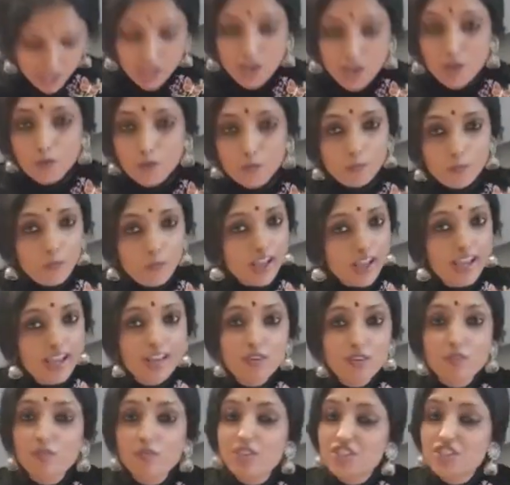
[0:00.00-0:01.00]
Wear
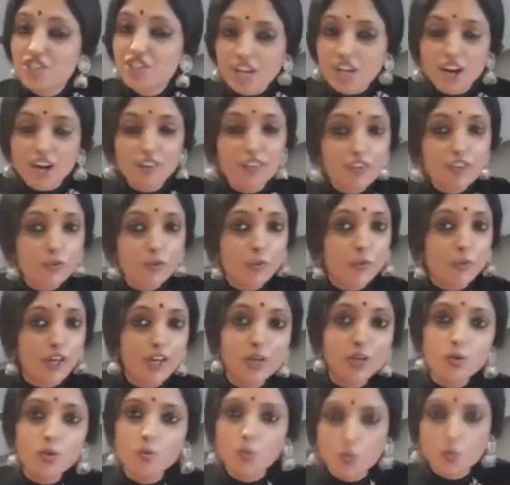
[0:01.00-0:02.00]
whichever way you
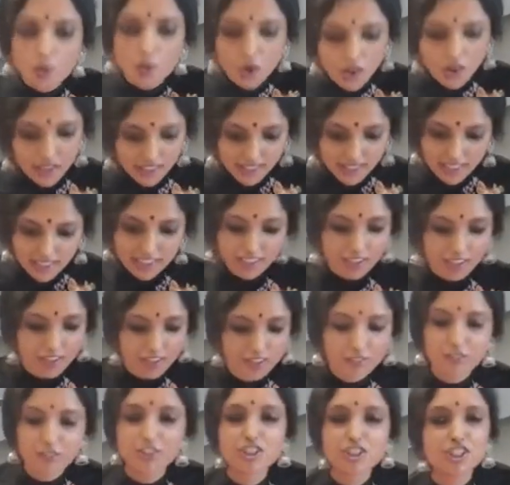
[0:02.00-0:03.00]
want,
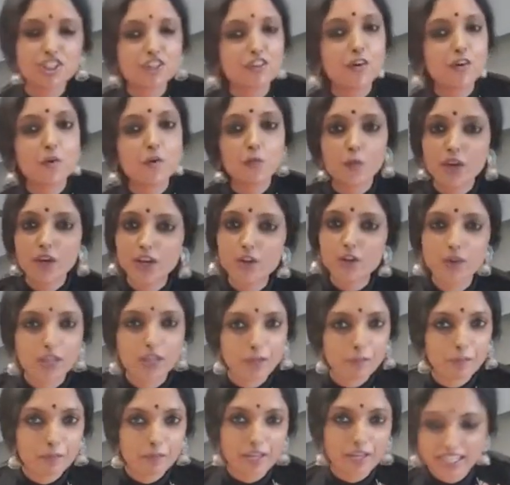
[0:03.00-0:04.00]
whichever way you can
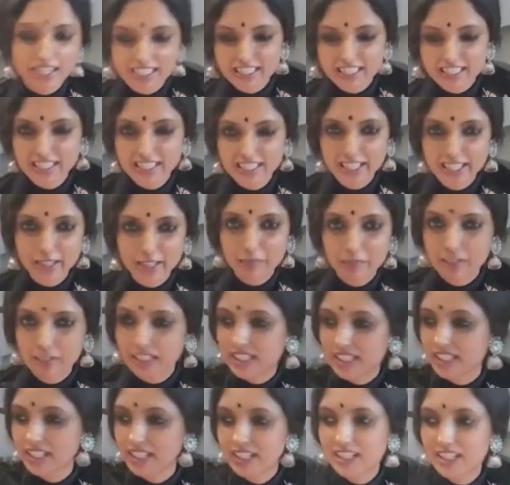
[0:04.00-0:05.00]
make a statement.
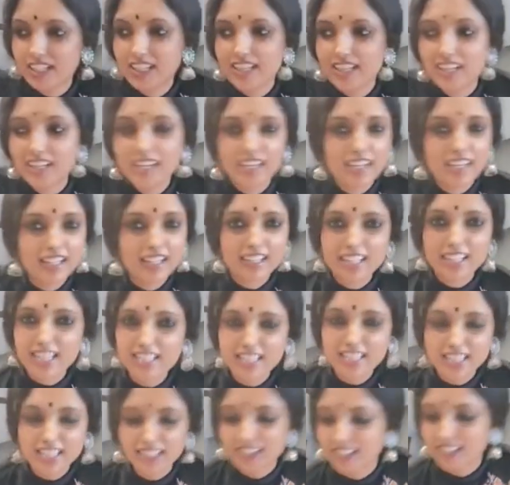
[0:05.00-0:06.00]
That's
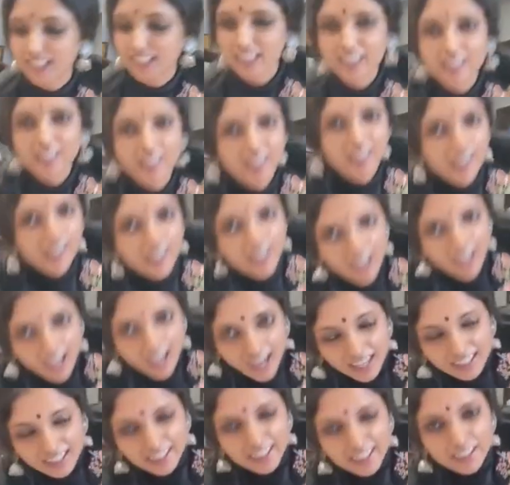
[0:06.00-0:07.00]
nothing. I think
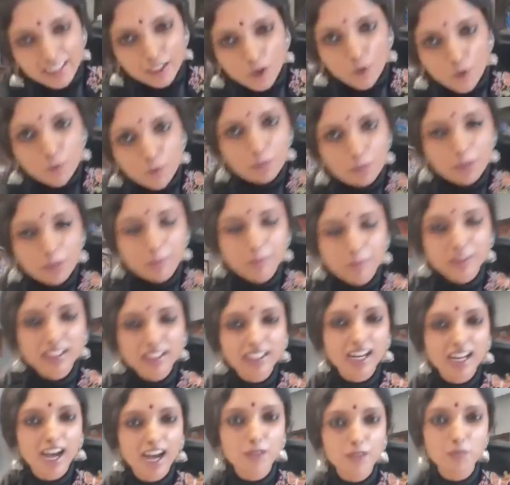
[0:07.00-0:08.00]
now people are
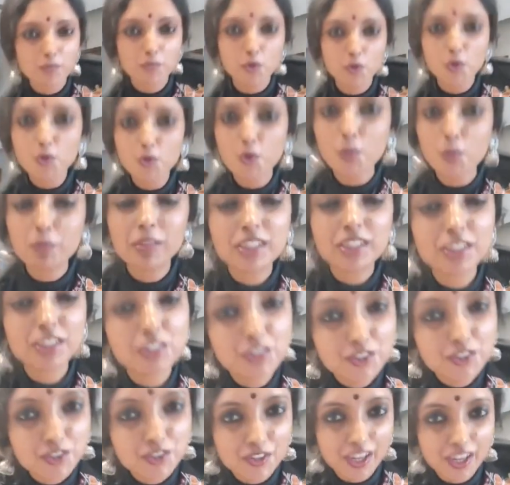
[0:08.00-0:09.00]
more open to
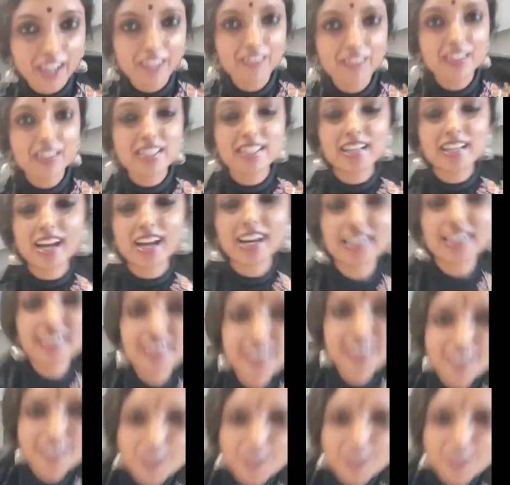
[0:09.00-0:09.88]
try the saris.